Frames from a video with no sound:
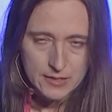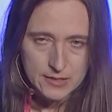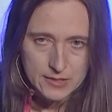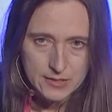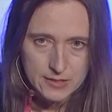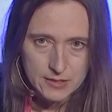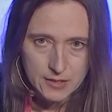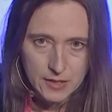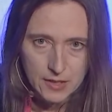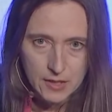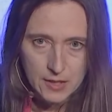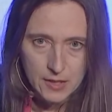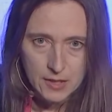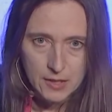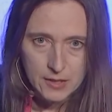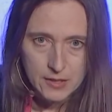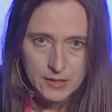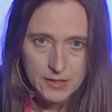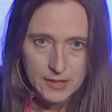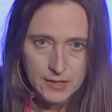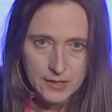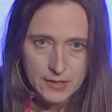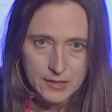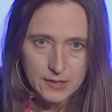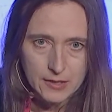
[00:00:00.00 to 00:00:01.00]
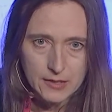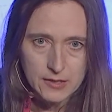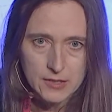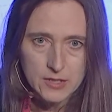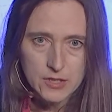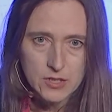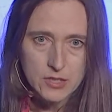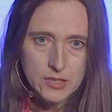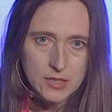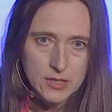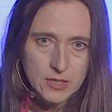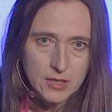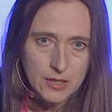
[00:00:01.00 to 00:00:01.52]
as the
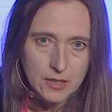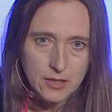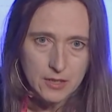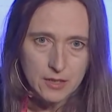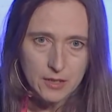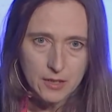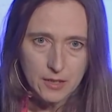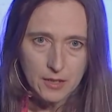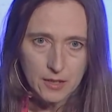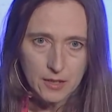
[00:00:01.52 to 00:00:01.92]
initial